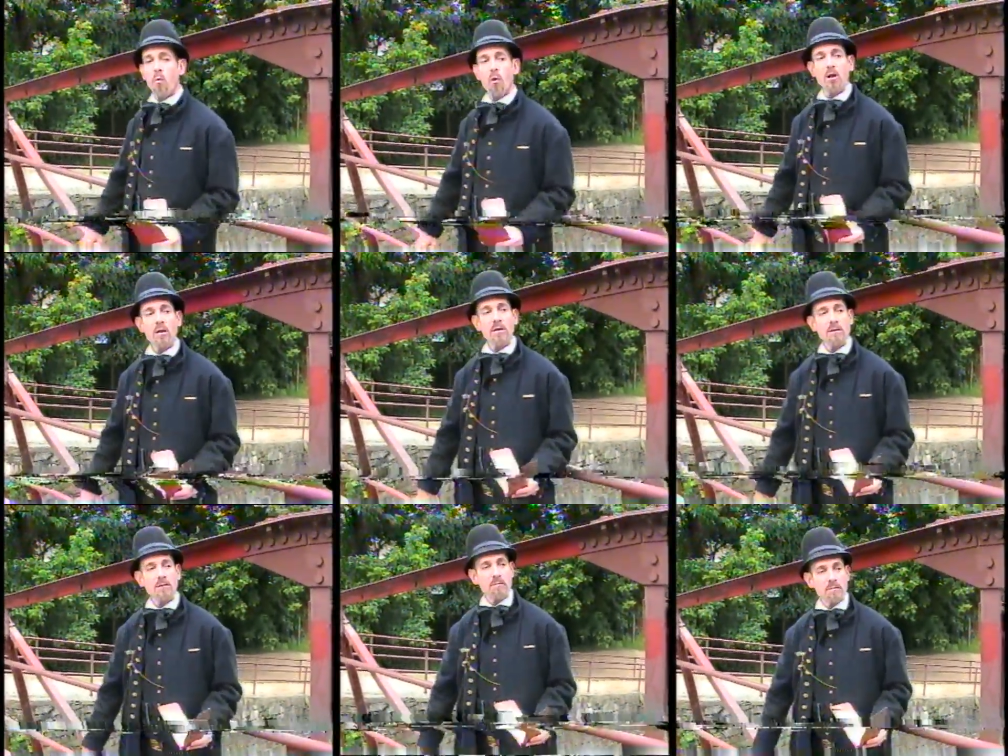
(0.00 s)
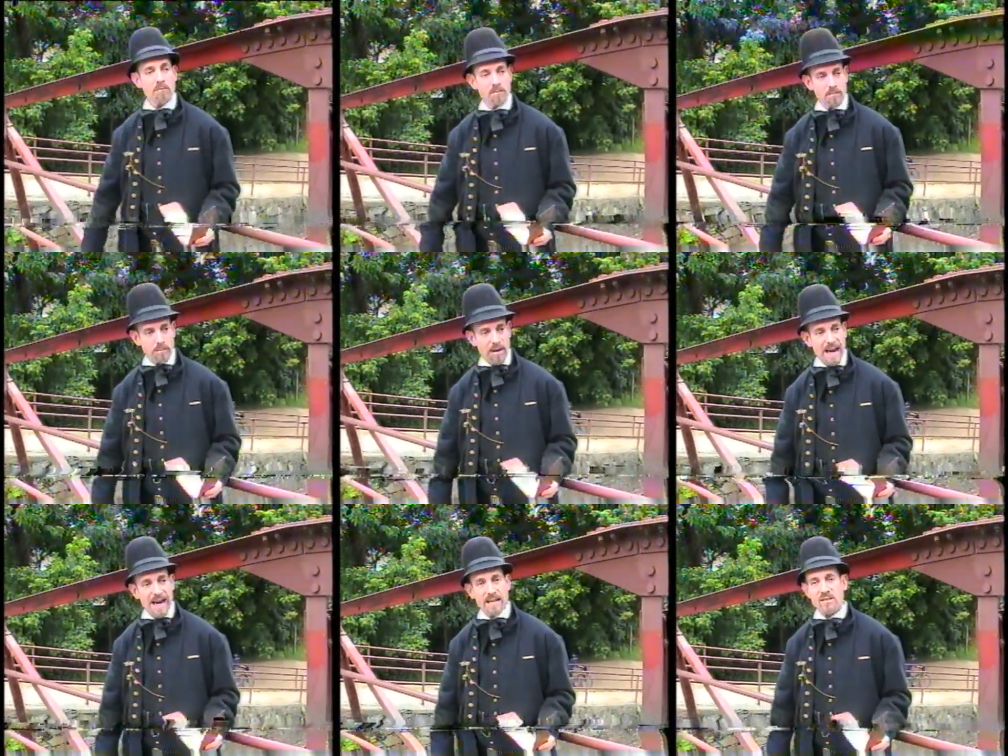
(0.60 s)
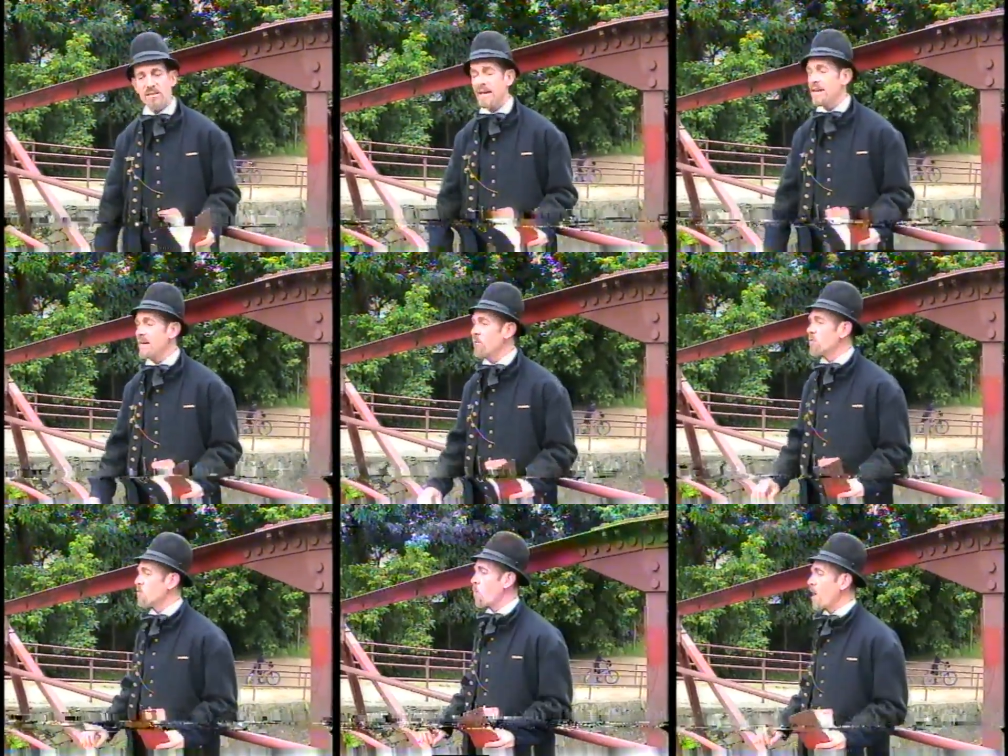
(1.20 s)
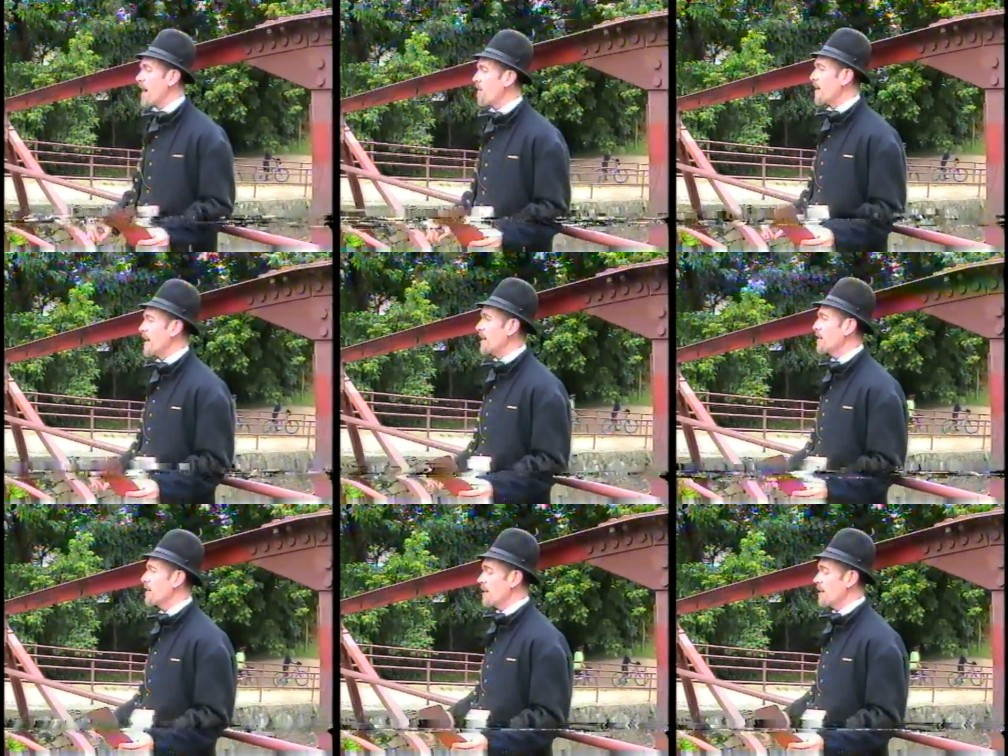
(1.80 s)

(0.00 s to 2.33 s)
wool pants that he was wearing,